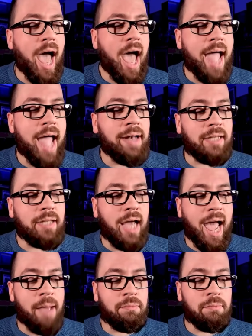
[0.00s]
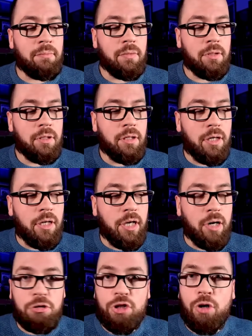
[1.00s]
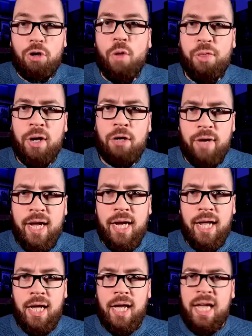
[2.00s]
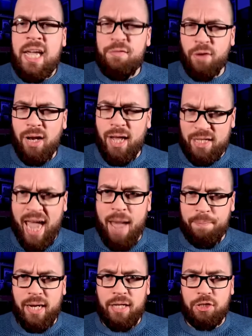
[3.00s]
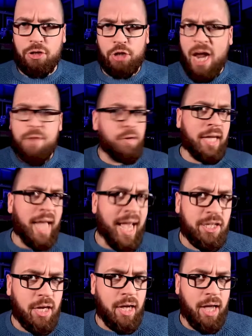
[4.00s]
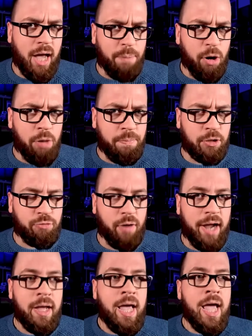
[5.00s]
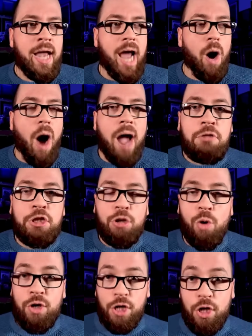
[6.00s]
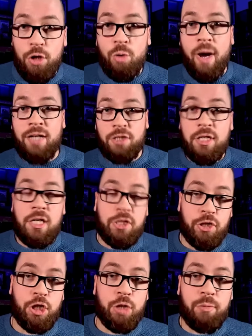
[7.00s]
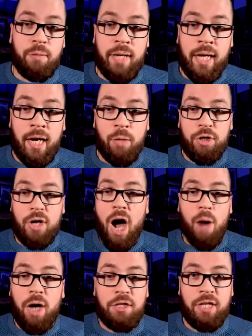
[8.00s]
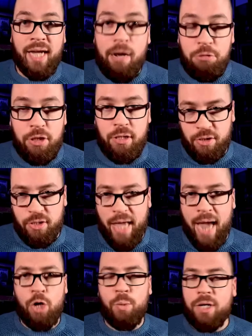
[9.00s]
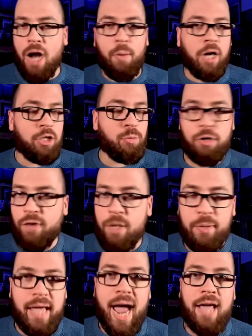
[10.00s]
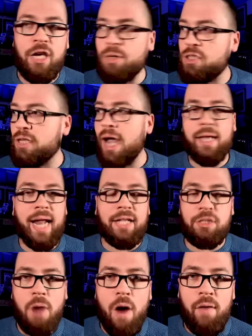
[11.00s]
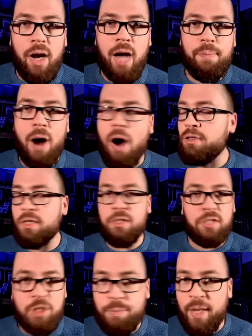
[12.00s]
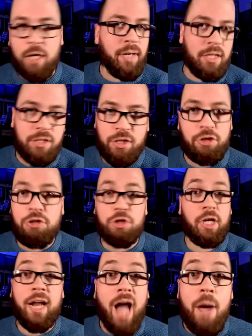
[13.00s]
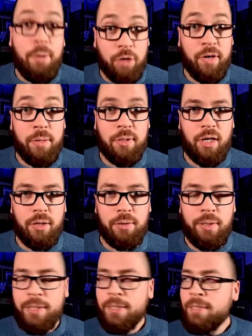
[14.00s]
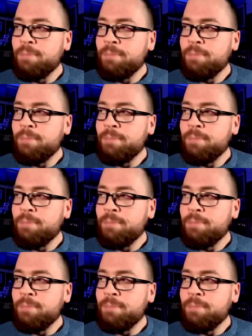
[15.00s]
And, so nothing really evil has happened as such. Everything has a purpose, right? Now, I'm sure you, as a decent human being, would not want to countenance that. You would not want to agree with that. You would say that that's morally abhorrent, it's despicable, it's disgusting, and I would agree with you.